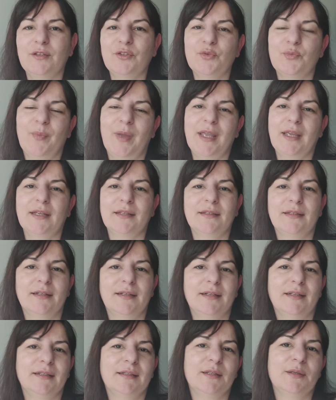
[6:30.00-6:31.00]
to make it a
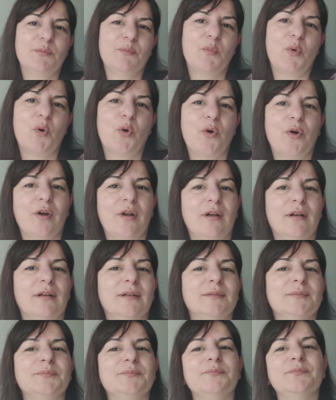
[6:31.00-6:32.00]
little
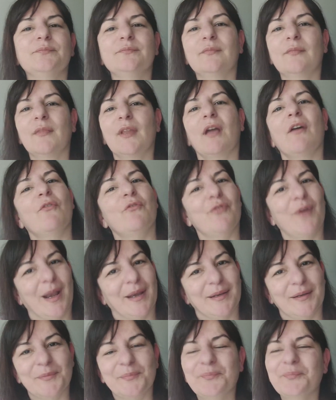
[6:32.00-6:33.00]
more
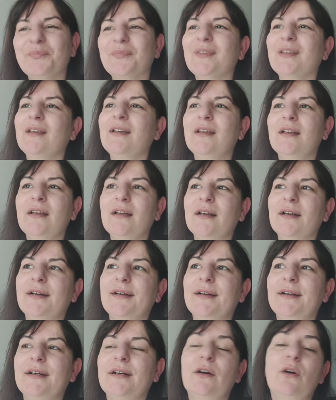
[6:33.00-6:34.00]
fun.
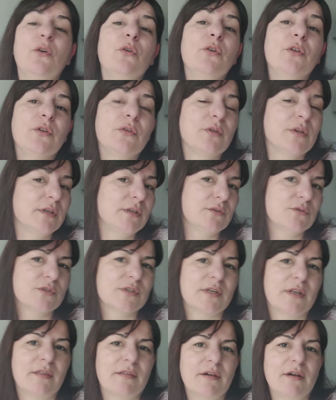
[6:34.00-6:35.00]
Or you can use
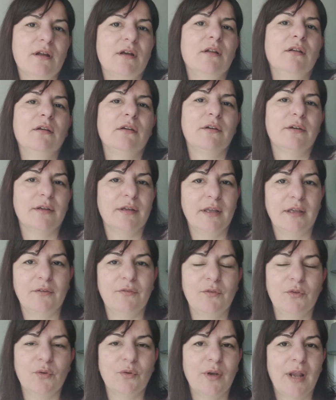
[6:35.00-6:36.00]
another color
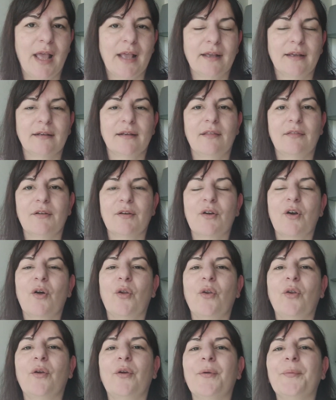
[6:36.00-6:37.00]
if you like another
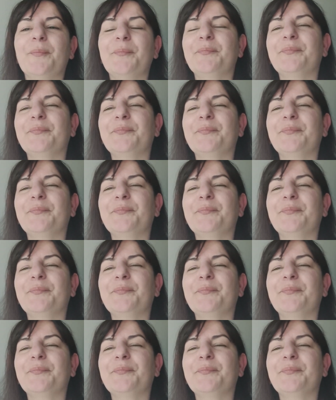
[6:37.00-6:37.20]
color.